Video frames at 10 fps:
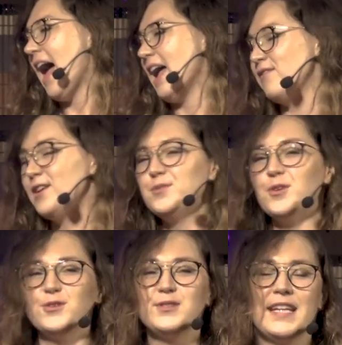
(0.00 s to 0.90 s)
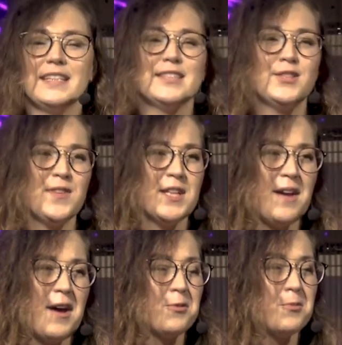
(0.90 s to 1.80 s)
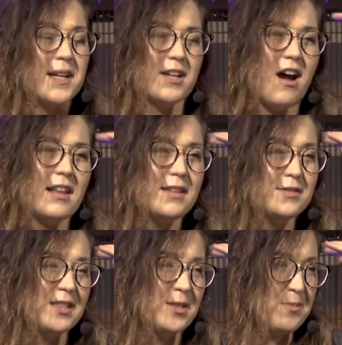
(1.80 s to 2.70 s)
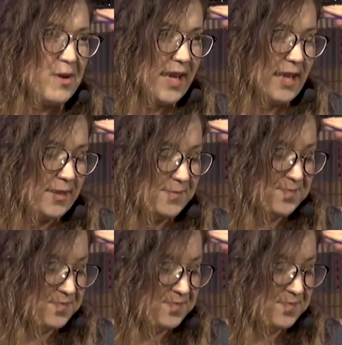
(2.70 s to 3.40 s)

I've helped neuroscientists figure out where God lives in the brain.